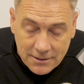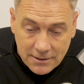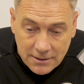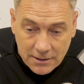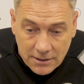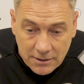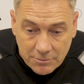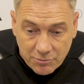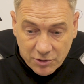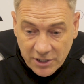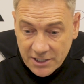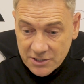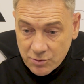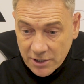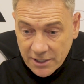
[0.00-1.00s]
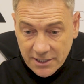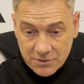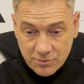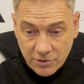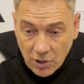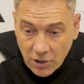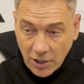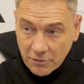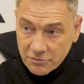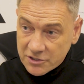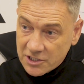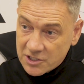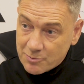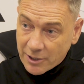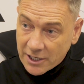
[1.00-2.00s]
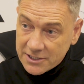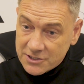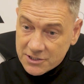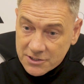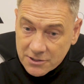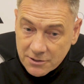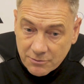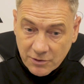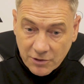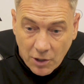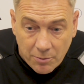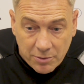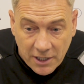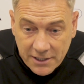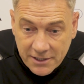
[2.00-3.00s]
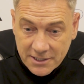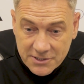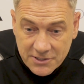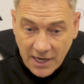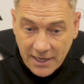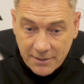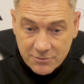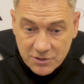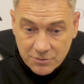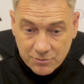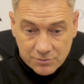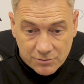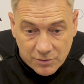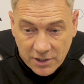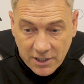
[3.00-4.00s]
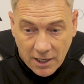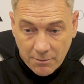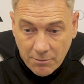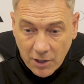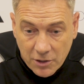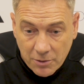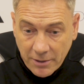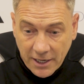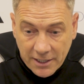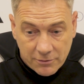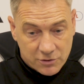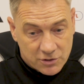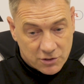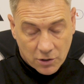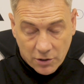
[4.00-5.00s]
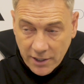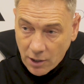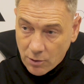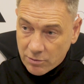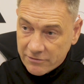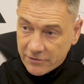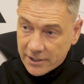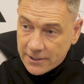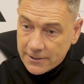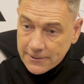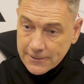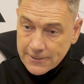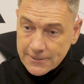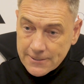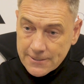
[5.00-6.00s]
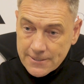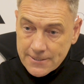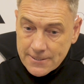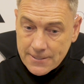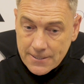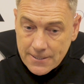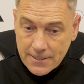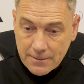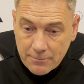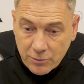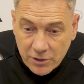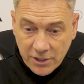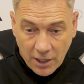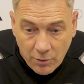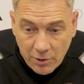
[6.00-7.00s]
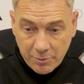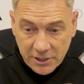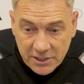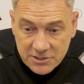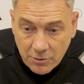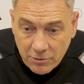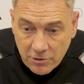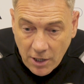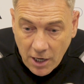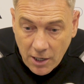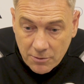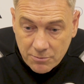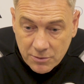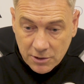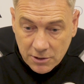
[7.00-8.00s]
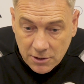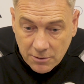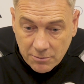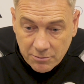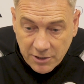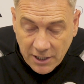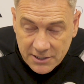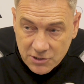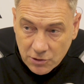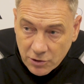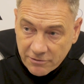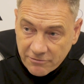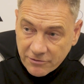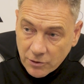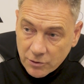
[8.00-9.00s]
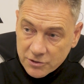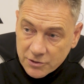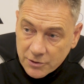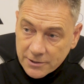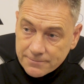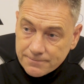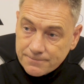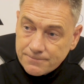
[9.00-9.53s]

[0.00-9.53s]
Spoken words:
But it is what it is. We've got to go to these places and we've got to play these games, and we can't moan about it. We just got to get on with it. But now we're pleased that we're at home. Players are looking forward to it.